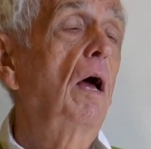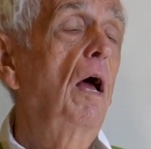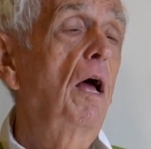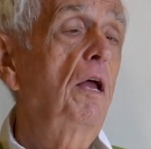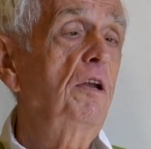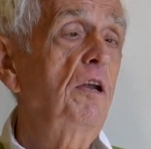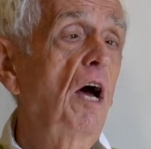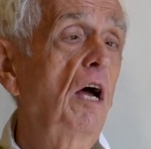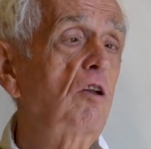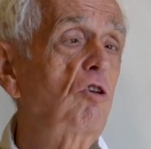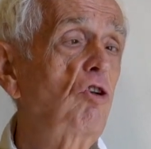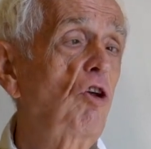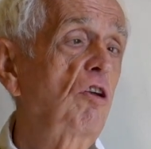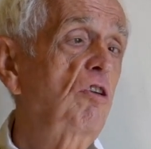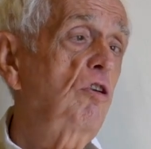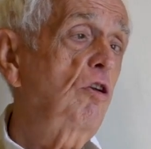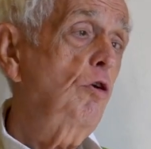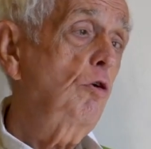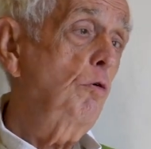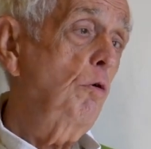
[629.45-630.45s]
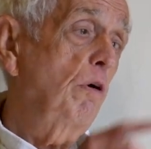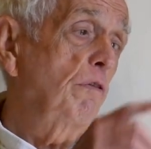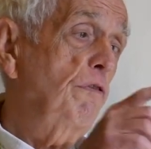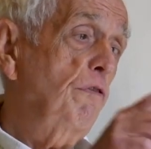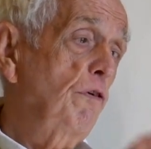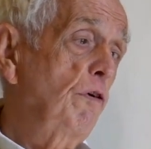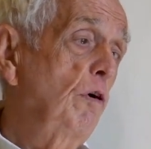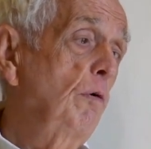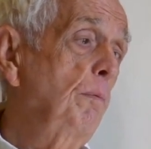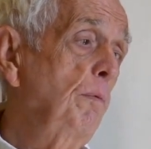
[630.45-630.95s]
and not just to
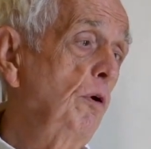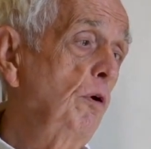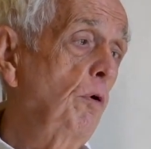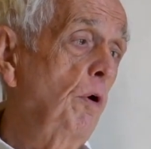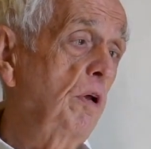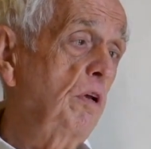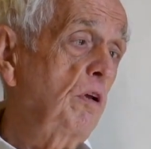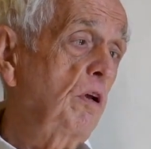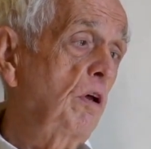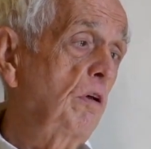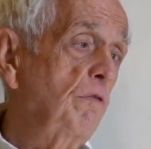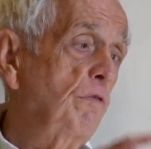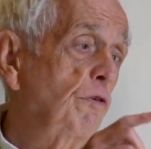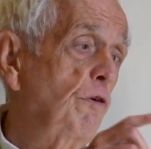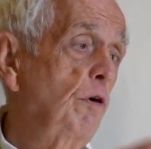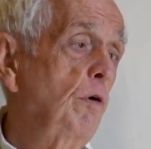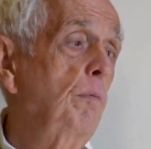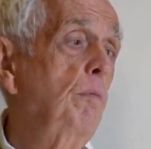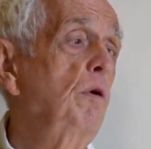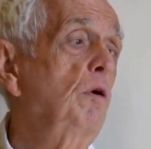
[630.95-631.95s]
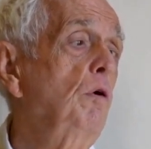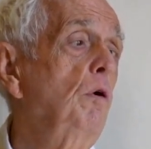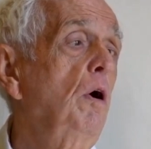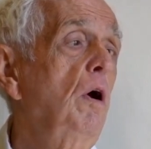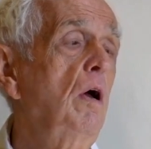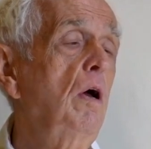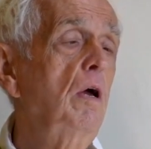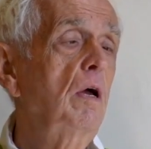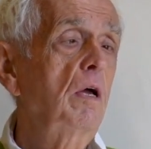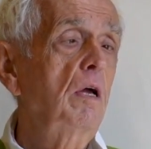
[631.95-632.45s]
affirm you and confirm you
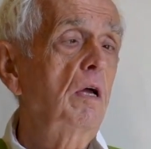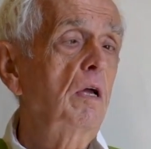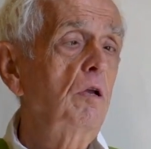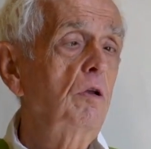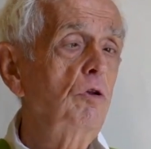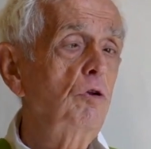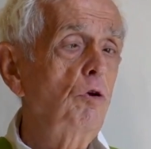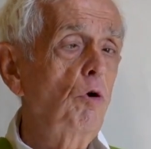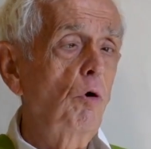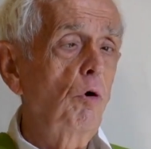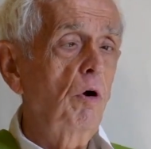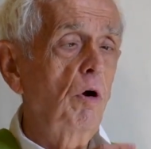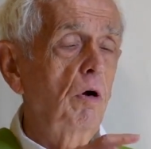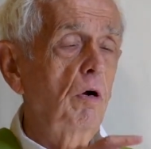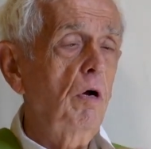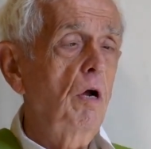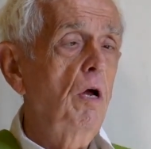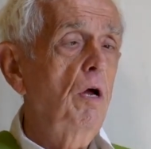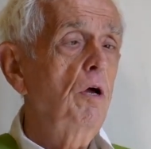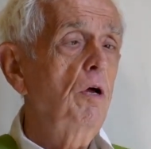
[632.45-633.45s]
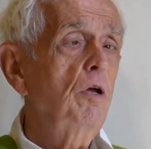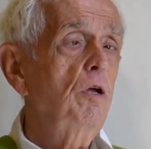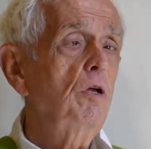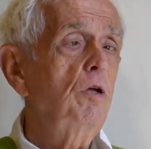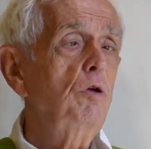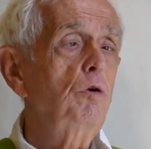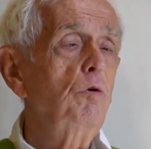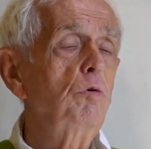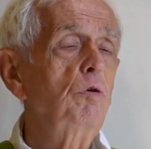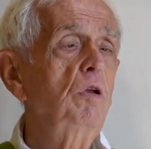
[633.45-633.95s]
in your
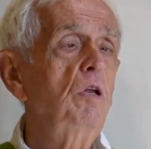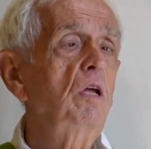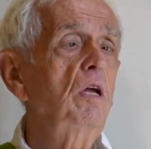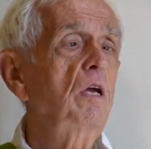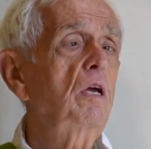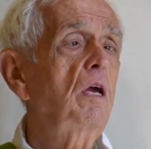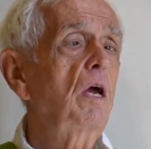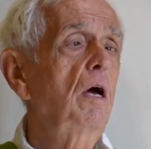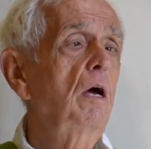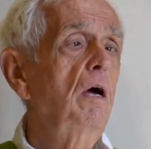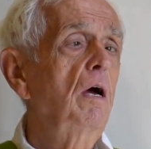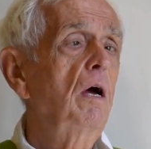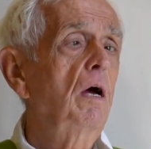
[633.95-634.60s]
unique